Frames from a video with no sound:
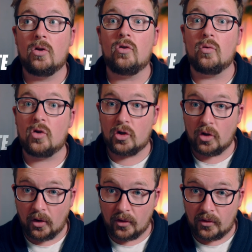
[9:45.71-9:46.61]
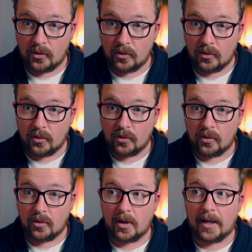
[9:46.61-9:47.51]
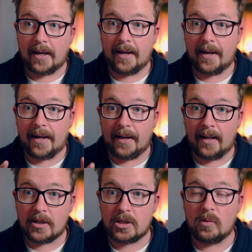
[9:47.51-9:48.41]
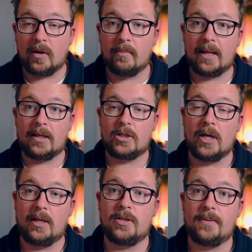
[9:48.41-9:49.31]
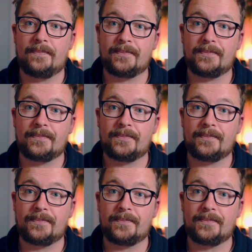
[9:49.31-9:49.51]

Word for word: You could, unless you want to make a change.